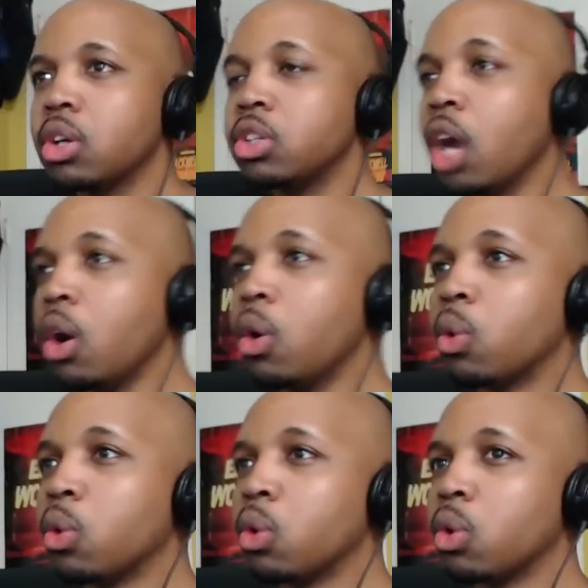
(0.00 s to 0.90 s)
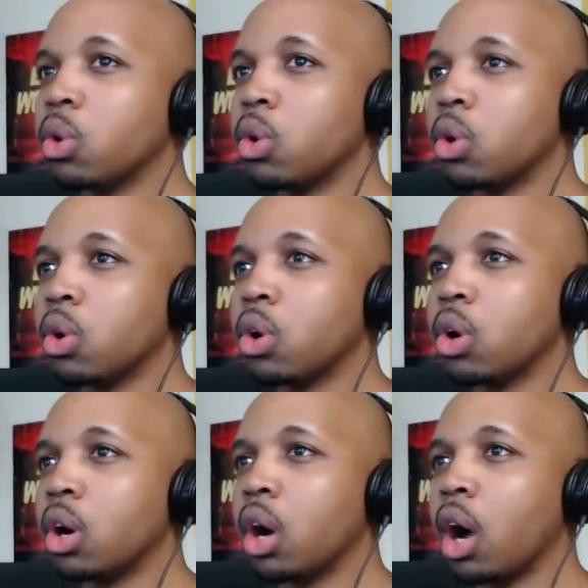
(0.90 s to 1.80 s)
Yo.
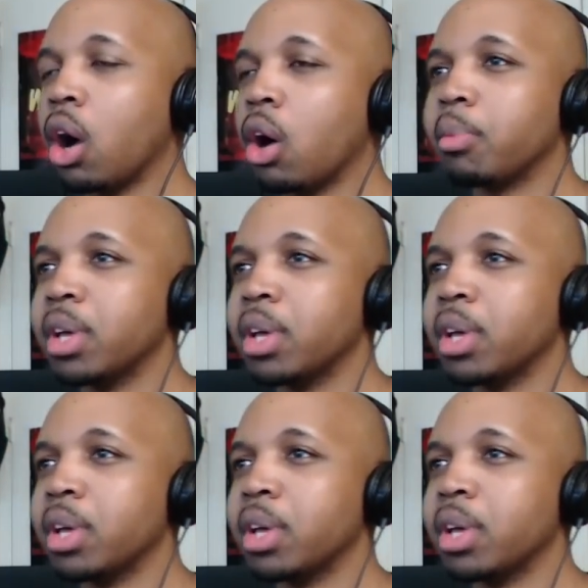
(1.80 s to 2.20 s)
Oh,